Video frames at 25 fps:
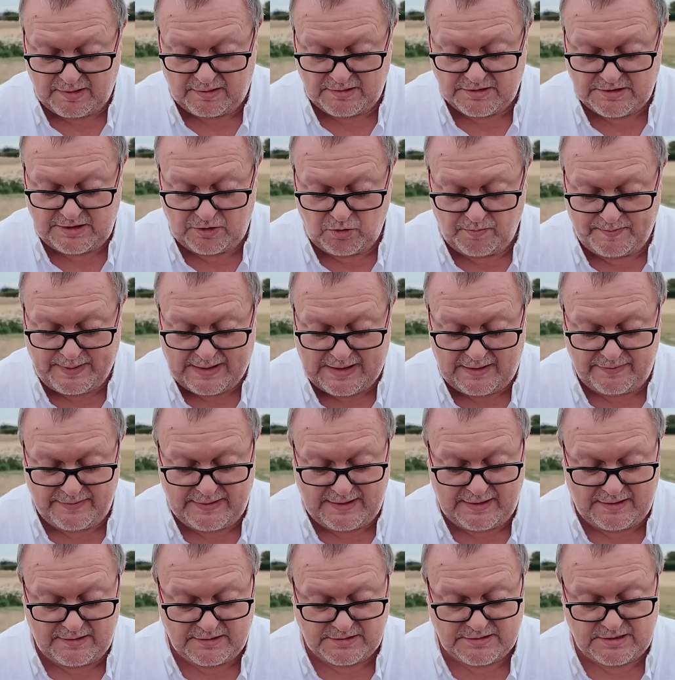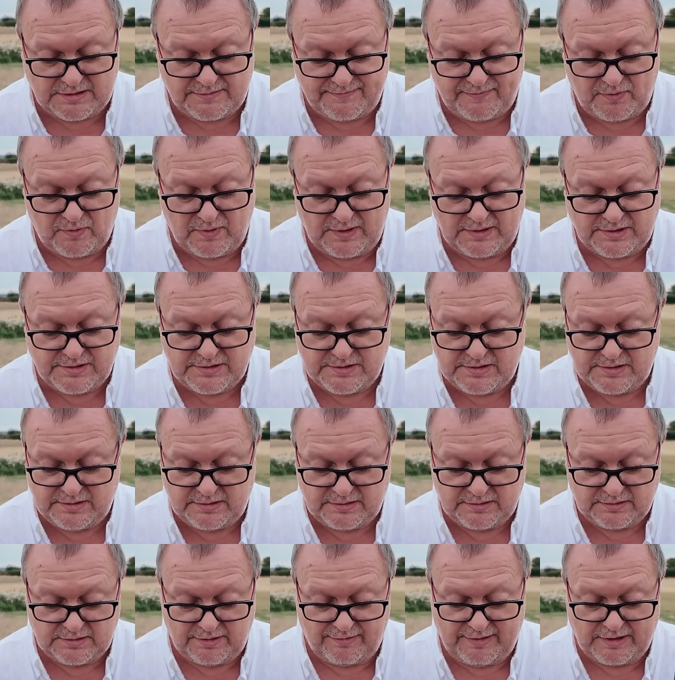go. There's a little button there that says voice,
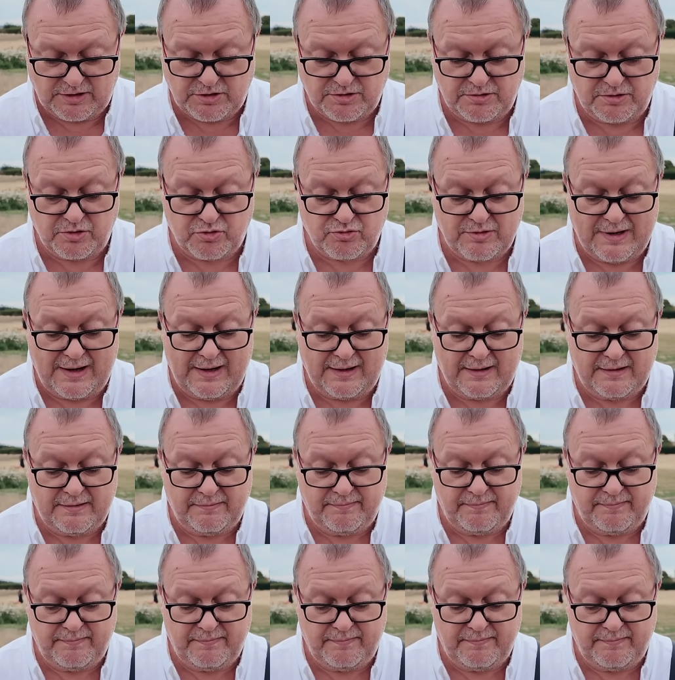direction track,